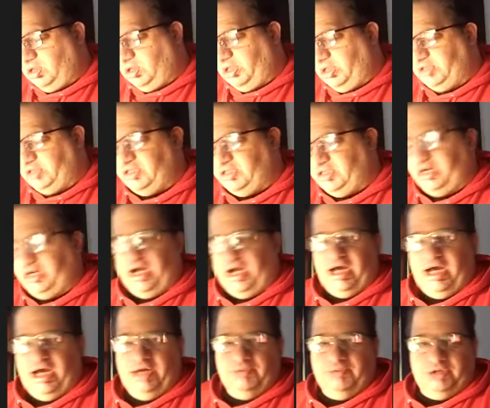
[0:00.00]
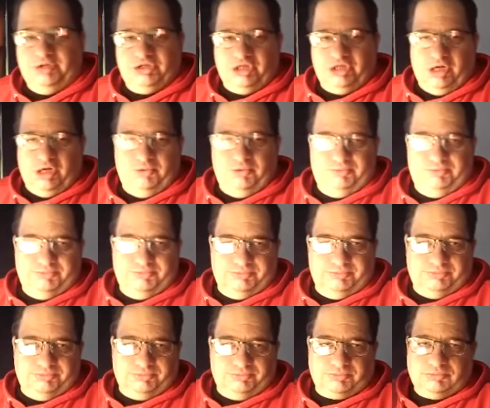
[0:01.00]
get on with the show.
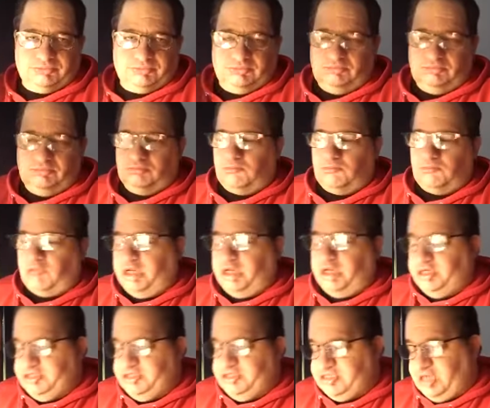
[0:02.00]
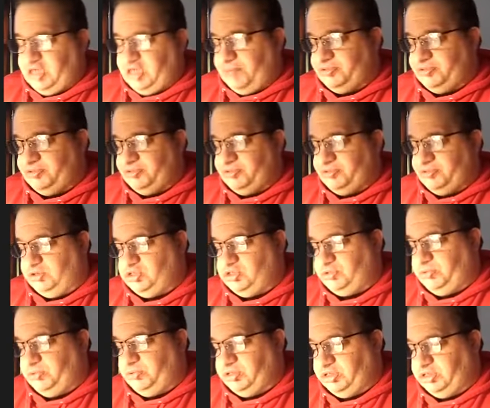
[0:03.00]
And this is episode
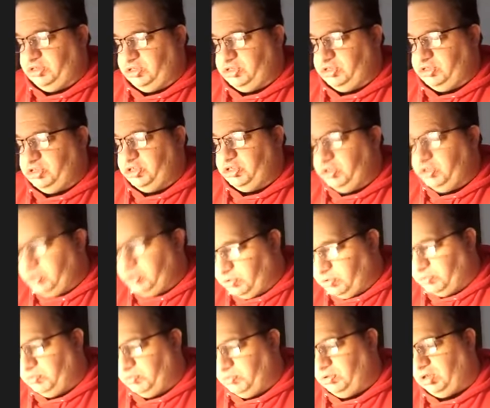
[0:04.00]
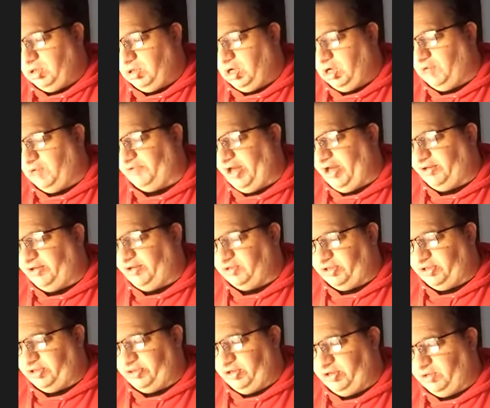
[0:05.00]
22 of After
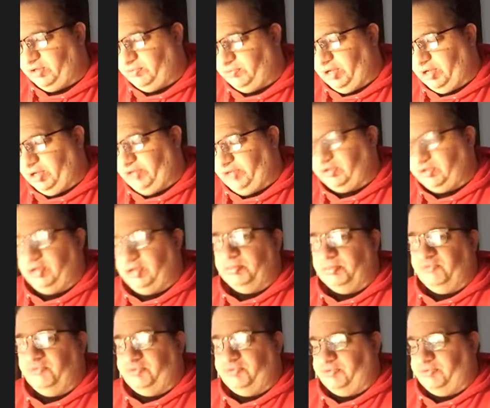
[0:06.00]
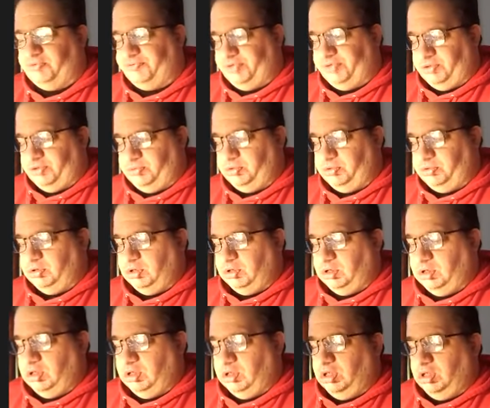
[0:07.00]
the Movie Review.
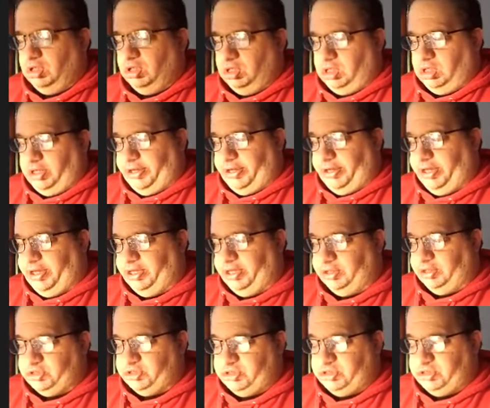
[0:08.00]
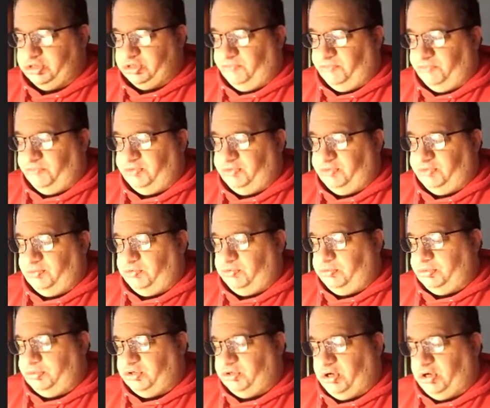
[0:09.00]
And the movie we will be
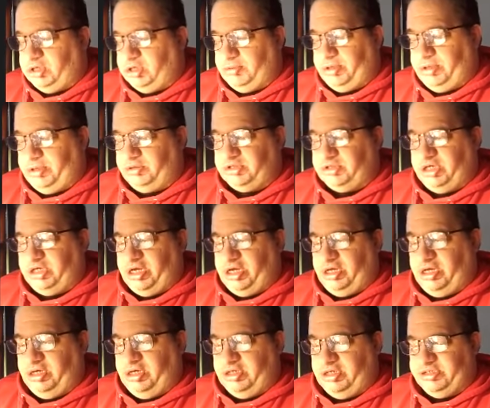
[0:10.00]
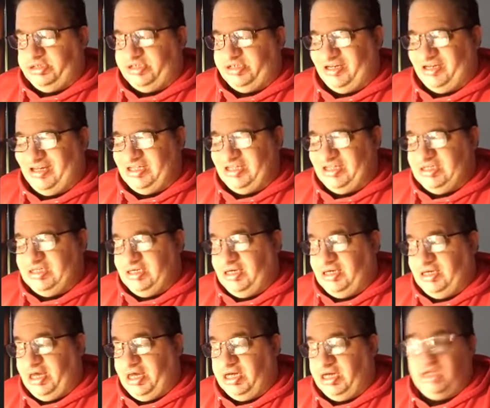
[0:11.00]
talking about today is the
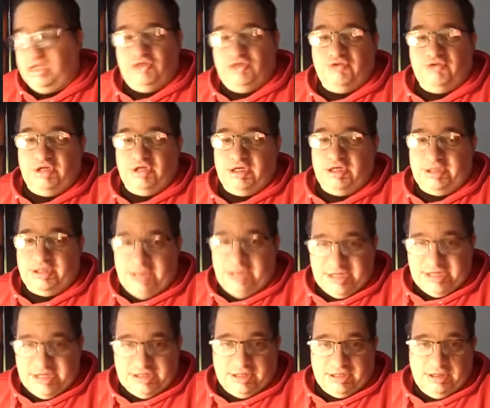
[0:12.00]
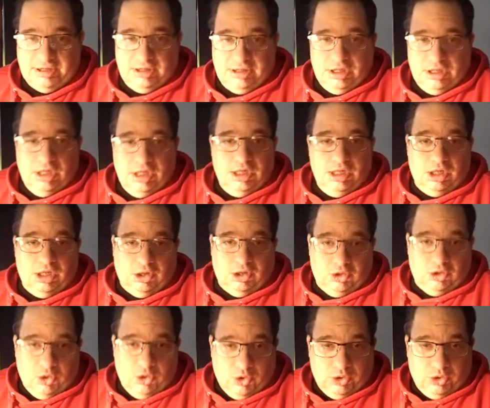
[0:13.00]
1983 classic
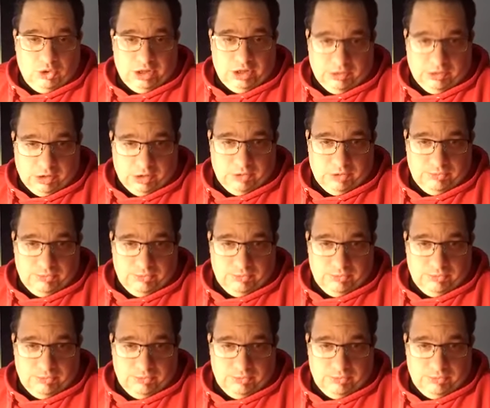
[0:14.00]
Local Hero.